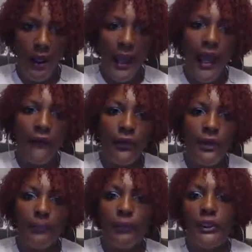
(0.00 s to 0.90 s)
have on
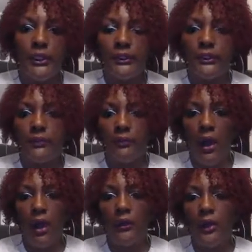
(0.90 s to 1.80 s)
the books,
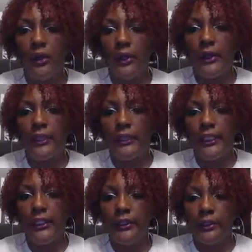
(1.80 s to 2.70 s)
although they're
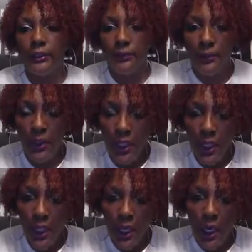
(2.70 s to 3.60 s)
illegal.
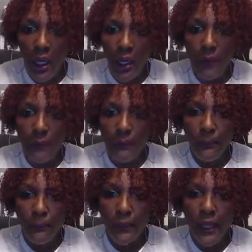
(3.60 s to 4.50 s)
Hi,
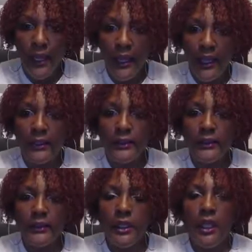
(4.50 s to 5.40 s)

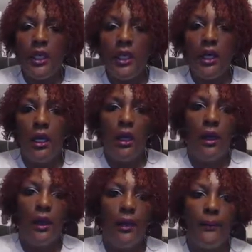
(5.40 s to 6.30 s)
Alan.
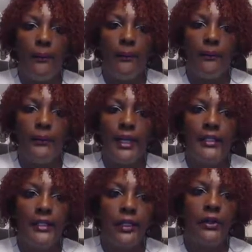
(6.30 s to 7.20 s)
They
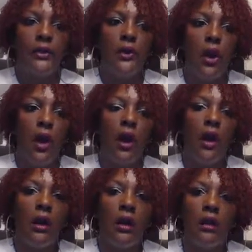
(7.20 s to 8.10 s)
still
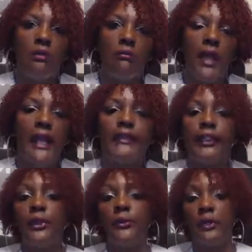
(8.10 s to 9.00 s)
are
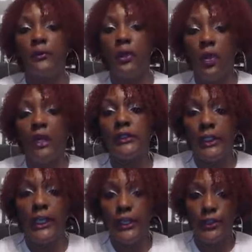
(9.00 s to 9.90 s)
executing them across the
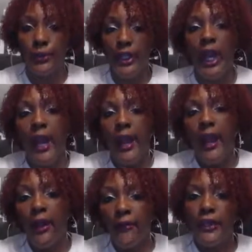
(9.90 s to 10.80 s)
country
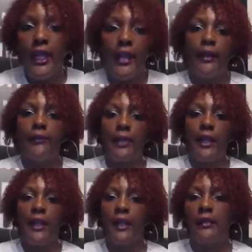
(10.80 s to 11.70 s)
every day,
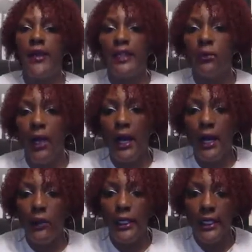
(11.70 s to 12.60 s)
and that's
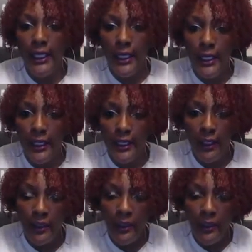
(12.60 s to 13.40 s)
why we need.